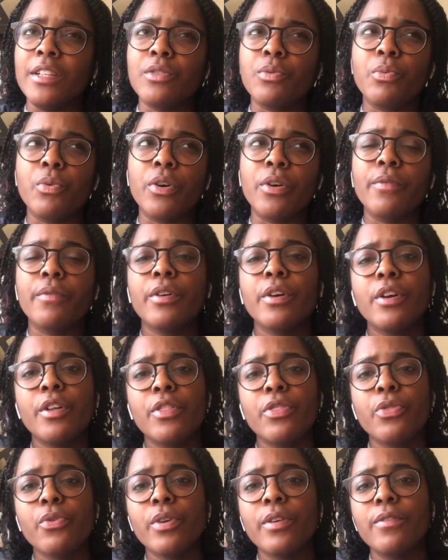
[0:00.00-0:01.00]
worth
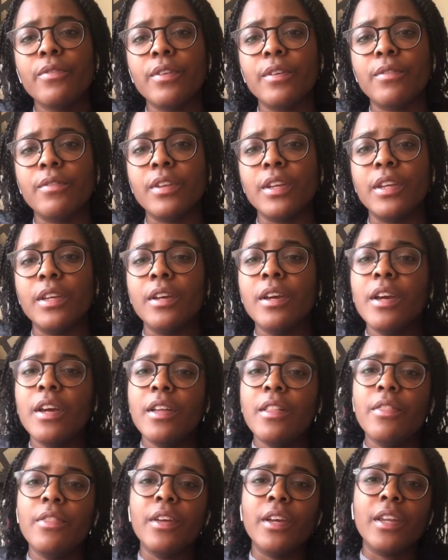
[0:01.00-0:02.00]
$350.
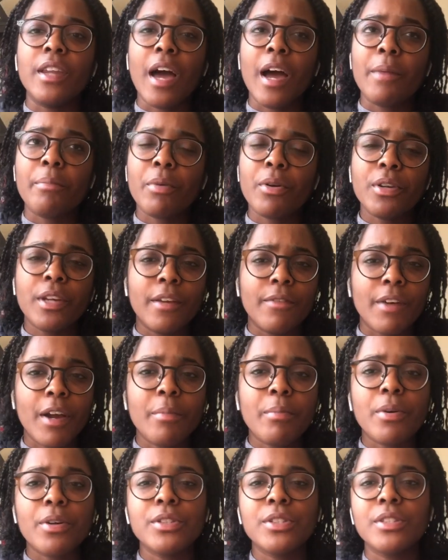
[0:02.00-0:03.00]
Then if I
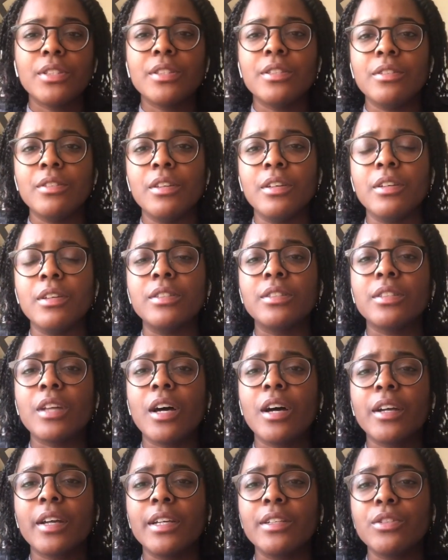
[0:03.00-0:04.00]
purchase the
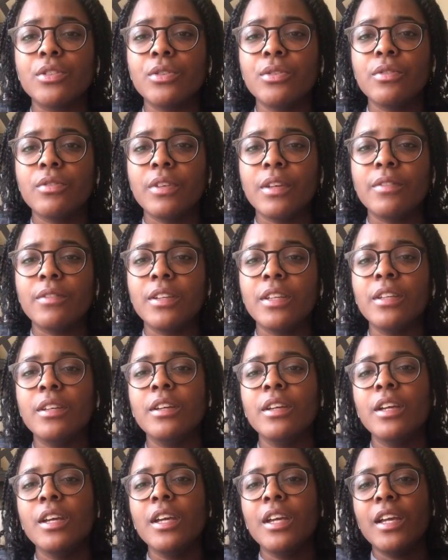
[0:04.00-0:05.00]
stock at $250
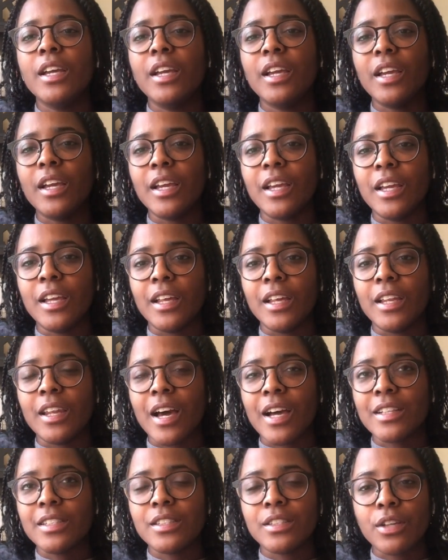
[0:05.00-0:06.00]
and
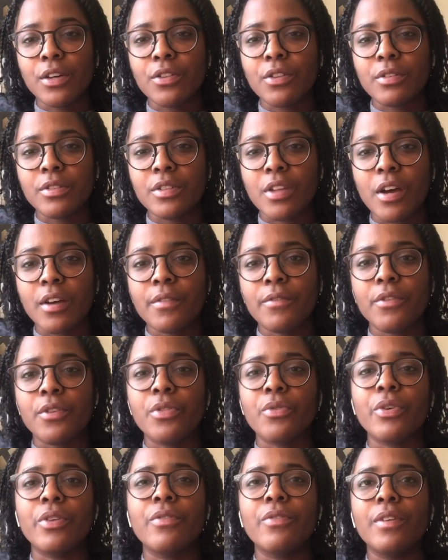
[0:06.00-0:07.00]
I sell the stock for
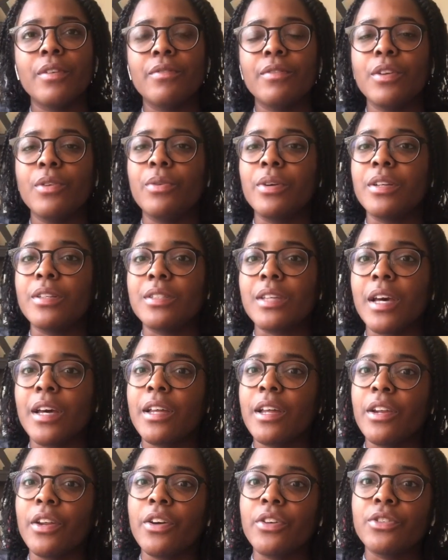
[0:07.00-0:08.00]
$350, what is that?
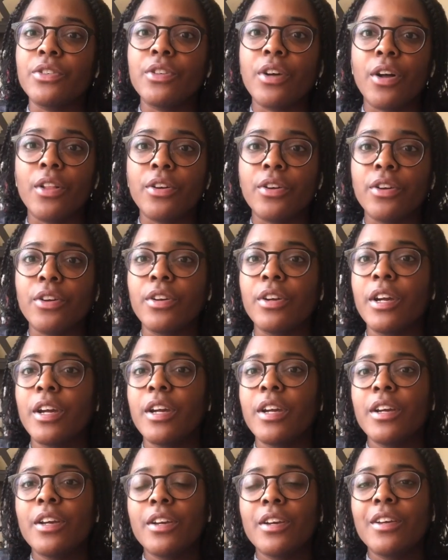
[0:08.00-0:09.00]
$100
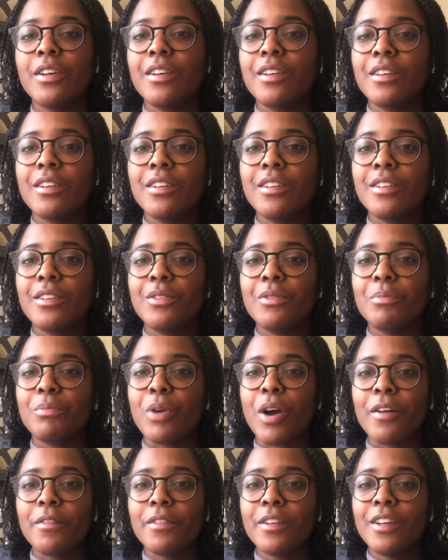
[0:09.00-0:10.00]

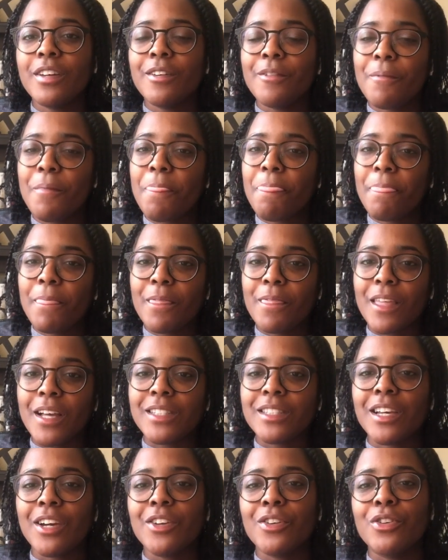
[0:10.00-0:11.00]
profit?
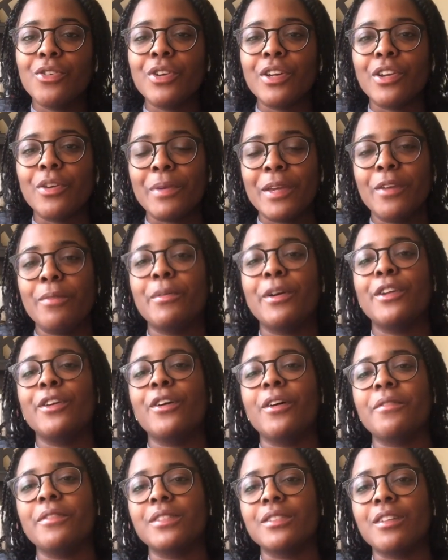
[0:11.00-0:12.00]
That's how you're gonna make money
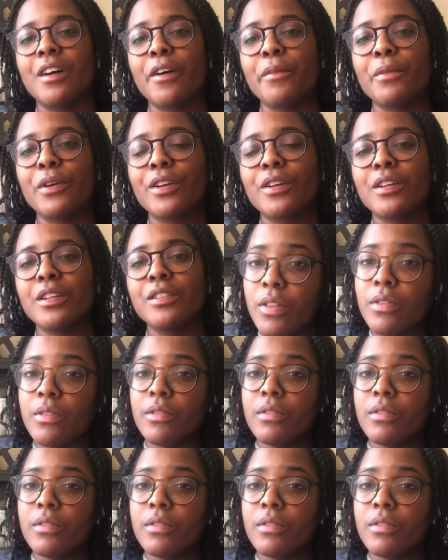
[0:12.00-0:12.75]
off the stock market.